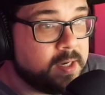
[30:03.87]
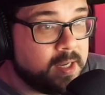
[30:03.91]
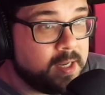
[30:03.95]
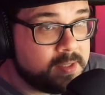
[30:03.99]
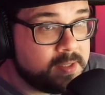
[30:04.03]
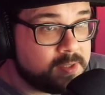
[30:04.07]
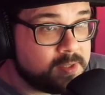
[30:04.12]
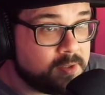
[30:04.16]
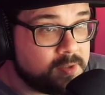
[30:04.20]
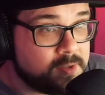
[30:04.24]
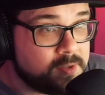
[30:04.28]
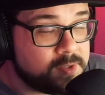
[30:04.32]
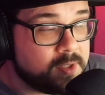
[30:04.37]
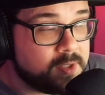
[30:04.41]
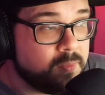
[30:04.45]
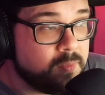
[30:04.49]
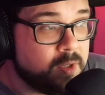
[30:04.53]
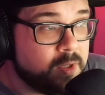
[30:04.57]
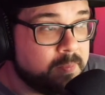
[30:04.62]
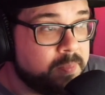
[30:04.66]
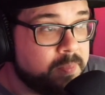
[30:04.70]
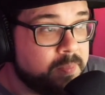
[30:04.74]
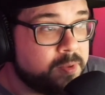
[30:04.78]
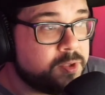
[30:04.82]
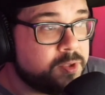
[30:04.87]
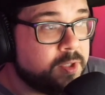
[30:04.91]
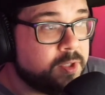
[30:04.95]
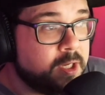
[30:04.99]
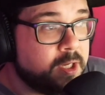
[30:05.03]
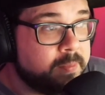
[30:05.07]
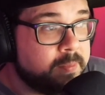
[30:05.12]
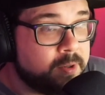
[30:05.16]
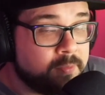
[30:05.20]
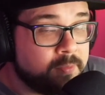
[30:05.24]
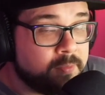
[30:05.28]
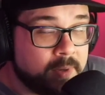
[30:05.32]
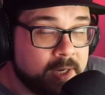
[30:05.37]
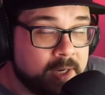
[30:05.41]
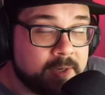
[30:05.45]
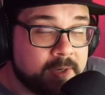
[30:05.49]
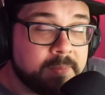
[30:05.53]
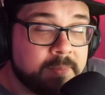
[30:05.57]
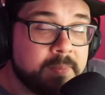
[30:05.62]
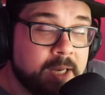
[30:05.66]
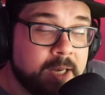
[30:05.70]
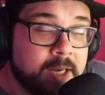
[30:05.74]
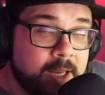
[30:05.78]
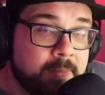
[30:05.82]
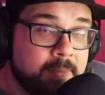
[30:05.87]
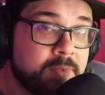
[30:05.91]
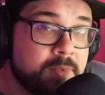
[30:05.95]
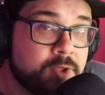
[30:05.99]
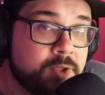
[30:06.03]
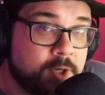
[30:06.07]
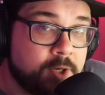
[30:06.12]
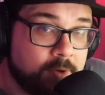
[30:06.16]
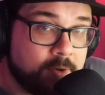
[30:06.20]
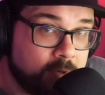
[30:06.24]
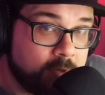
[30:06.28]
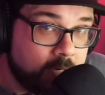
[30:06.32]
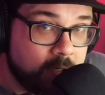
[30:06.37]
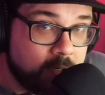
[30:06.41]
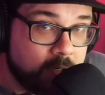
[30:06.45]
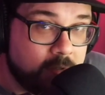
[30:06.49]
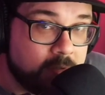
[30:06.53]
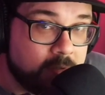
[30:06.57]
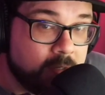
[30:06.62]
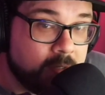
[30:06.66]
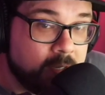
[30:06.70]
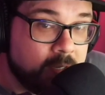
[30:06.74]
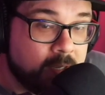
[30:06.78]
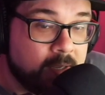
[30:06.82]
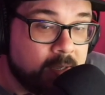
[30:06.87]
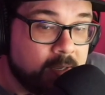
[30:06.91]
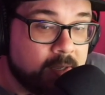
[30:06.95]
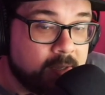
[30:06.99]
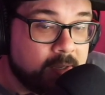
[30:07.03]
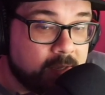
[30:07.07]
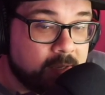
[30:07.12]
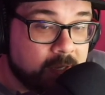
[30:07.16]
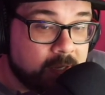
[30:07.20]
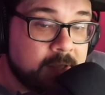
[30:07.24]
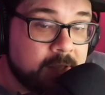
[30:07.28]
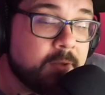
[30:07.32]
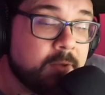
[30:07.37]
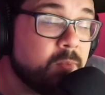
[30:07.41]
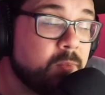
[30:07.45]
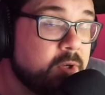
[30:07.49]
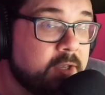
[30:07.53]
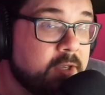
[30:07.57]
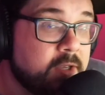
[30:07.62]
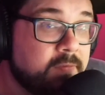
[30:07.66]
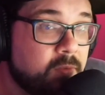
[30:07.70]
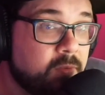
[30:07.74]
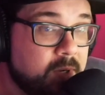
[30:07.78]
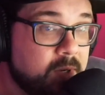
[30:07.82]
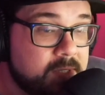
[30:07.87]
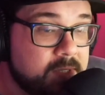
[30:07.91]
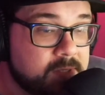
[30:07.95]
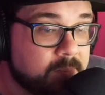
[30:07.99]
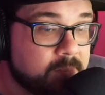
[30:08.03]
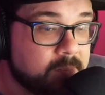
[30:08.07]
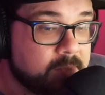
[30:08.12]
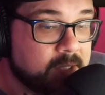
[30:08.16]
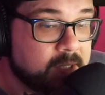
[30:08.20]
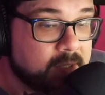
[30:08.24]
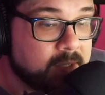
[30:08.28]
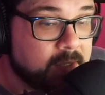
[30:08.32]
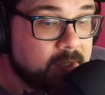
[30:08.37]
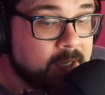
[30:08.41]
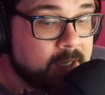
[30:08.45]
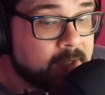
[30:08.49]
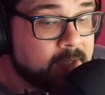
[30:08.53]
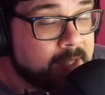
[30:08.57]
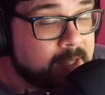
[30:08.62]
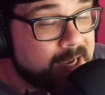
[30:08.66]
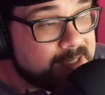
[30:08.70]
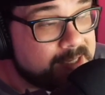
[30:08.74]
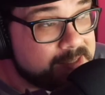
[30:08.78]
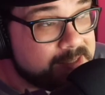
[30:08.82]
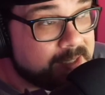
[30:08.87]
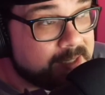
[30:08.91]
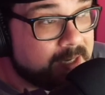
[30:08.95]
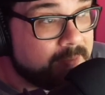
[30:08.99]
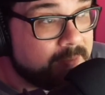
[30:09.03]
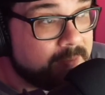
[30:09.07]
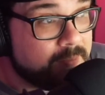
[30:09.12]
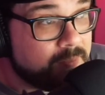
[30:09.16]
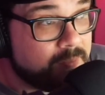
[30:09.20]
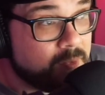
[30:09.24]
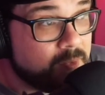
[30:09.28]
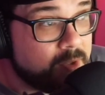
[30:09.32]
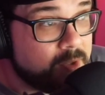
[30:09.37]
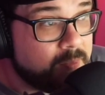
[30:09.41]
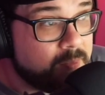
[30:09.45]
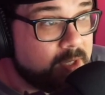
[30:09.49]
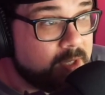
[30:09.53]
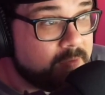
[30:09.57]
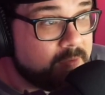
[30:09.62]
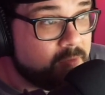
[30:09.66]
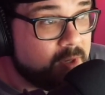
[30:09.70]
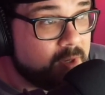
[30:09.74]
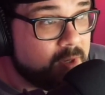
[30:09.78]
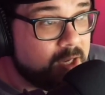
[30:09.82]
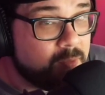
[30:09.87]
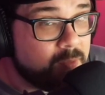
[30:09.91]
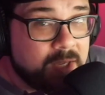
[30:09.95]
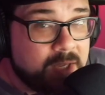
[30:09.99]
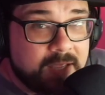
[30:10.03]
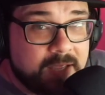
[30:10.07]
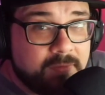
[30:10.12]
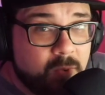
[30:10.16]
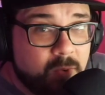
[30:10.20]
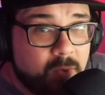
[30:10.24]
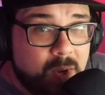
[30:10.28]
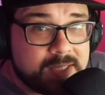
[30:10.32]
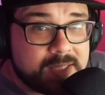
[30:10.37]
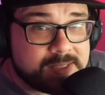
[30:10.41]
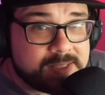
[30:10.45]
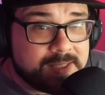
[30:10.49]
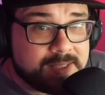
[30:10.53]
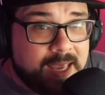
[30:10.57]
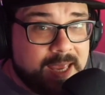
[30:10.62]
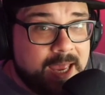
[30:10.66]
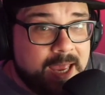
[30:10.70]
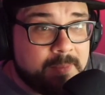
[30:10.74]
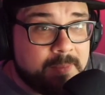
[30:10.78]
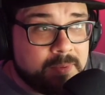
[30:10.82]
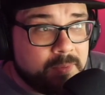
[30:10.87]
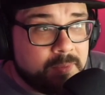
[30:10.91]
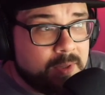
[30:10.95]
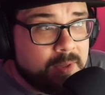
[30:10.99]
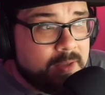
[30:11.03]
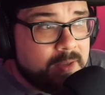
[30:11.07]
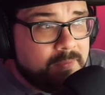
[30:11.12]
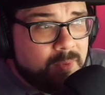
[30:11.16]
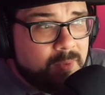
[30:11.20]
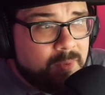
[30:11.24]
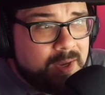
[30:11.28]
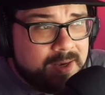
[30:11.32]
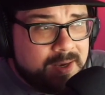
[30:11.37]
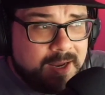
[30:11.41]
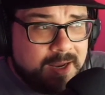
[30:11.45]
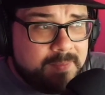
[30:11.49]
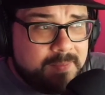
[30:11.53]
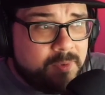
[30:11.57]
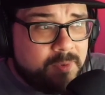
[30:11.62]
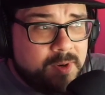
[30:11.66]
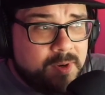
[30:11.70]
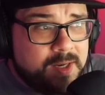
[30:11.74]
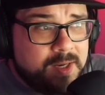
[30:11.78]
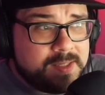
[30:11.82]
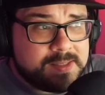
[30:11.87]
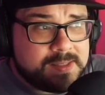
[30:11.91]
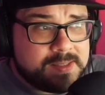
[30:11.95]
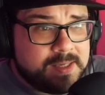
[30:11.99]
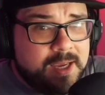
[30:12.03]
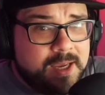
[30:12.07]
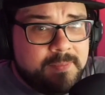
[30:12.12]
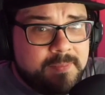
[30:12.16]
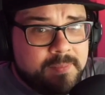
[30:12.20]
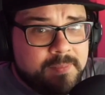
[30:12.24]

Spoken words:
enter, so that we can put your name in a random name generator. And then we'll give away something. And last time, what did we give away? We gave away a slab. We gave away a 9.8 slab.